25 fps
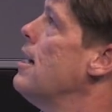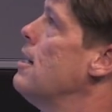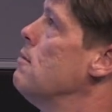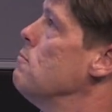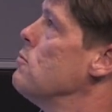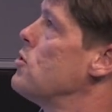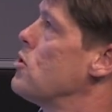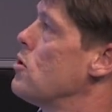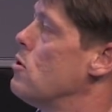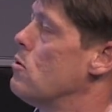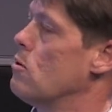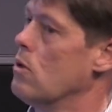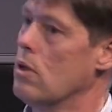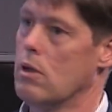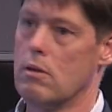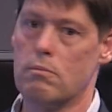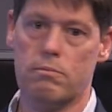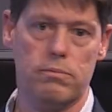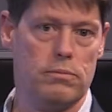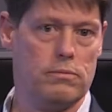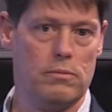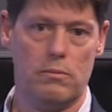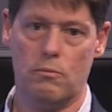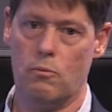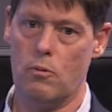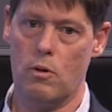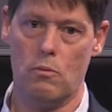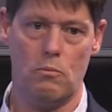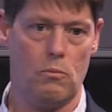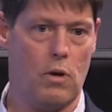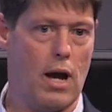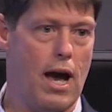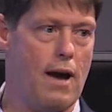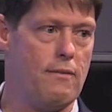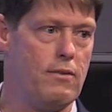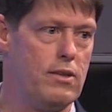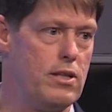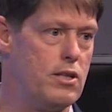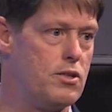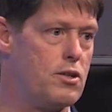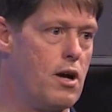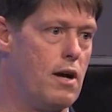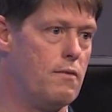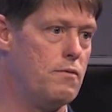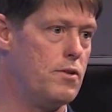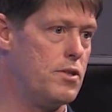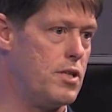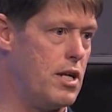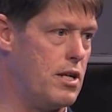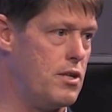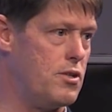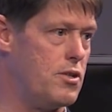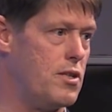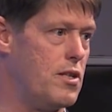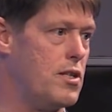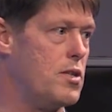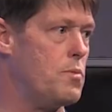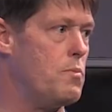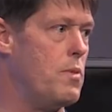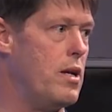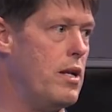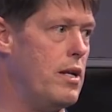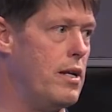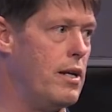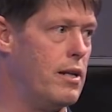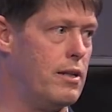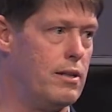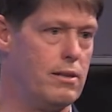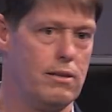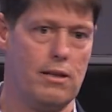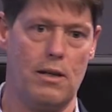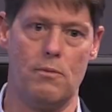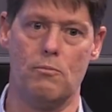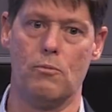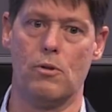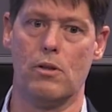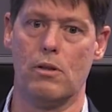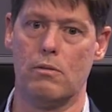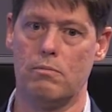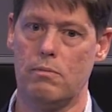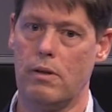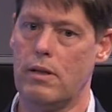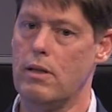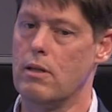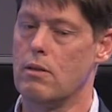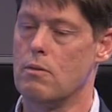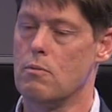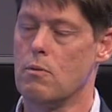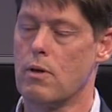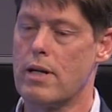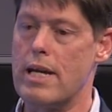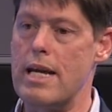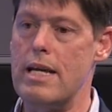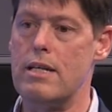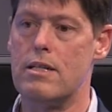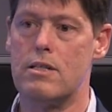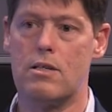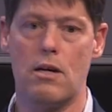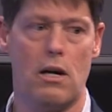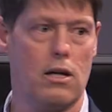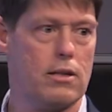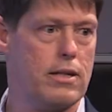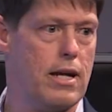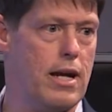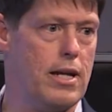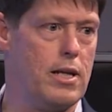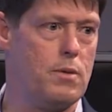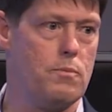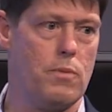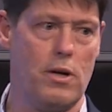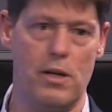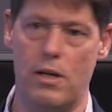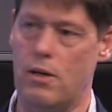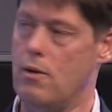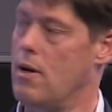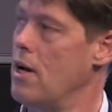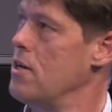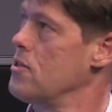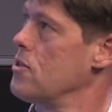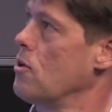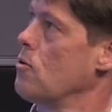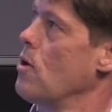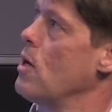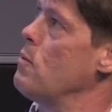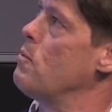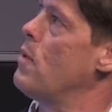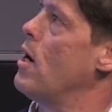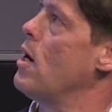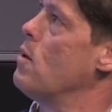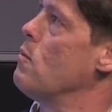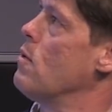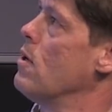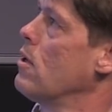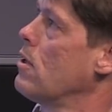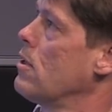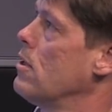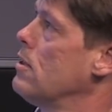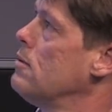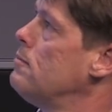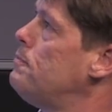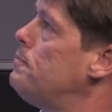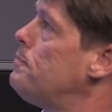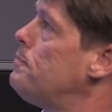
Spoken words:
So we're having these conversations at this meeting, and we're keen to talk to anybody who has a great biomarker.